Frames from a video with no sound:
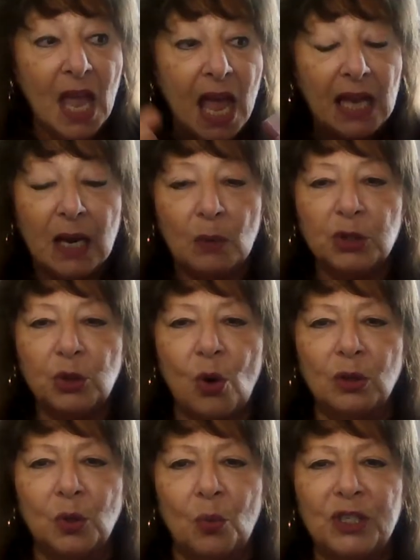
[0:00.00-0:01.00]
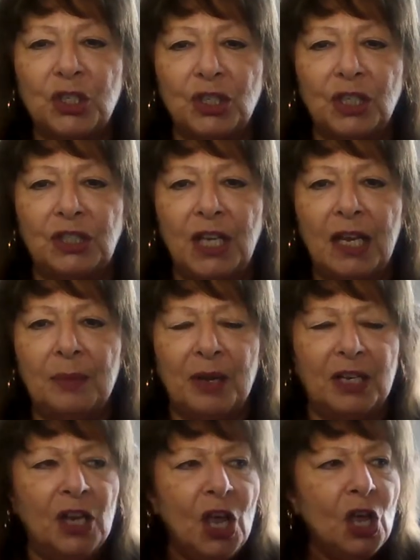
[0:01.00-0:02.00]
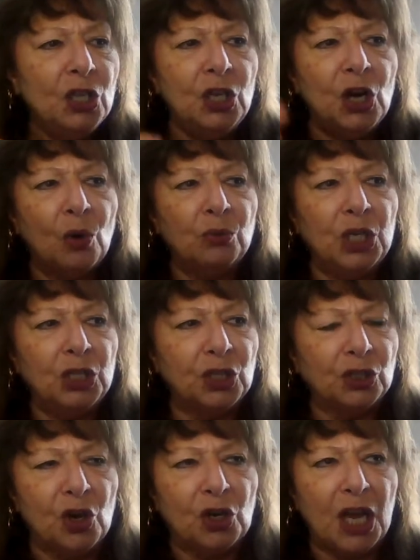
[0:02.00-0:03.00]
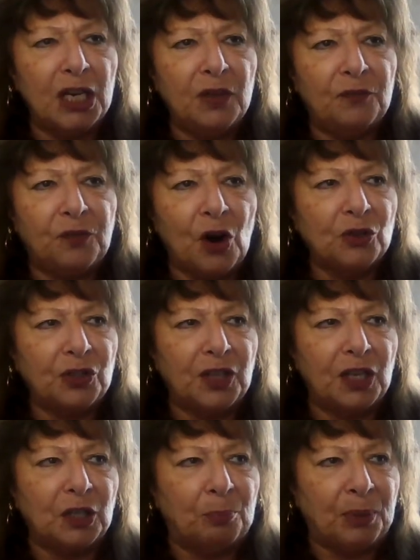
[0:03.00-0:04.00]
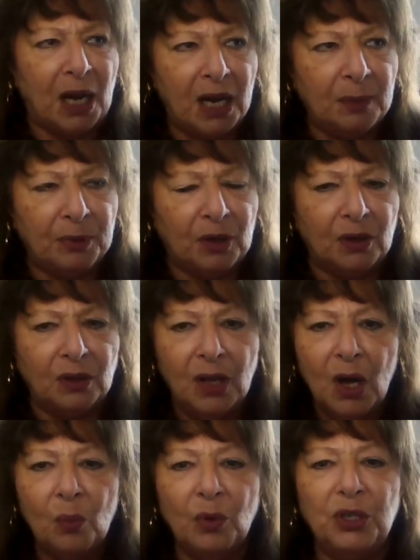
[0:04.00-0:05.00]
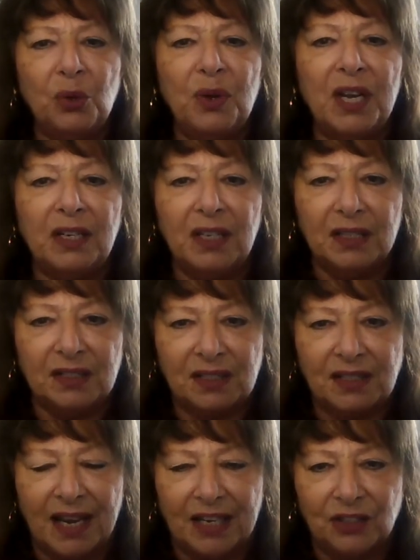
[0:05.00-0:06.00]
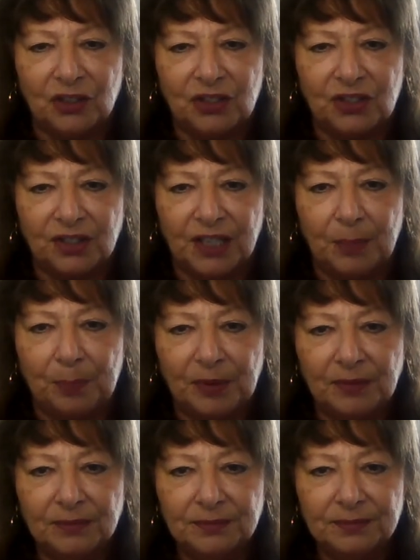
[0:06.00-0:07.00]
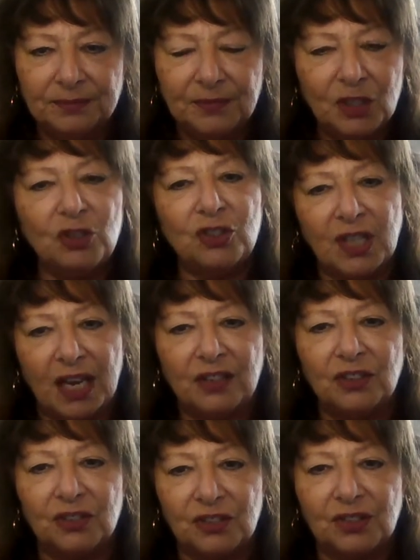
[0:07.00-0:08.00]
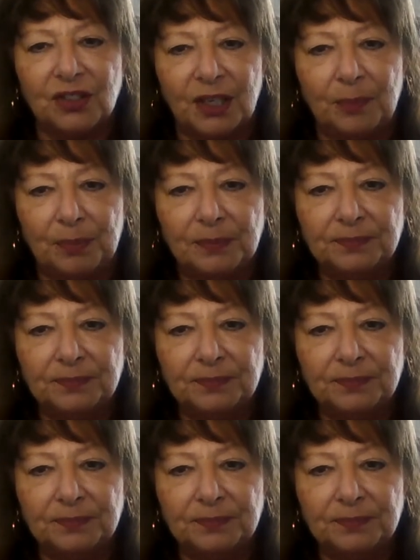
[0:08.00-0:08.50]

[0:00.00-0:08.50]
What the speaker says: And I was called a witch and a demon. You don't need to look any further than the Bible. Well, you idiots, stay in your sleep. You stay in your sleep.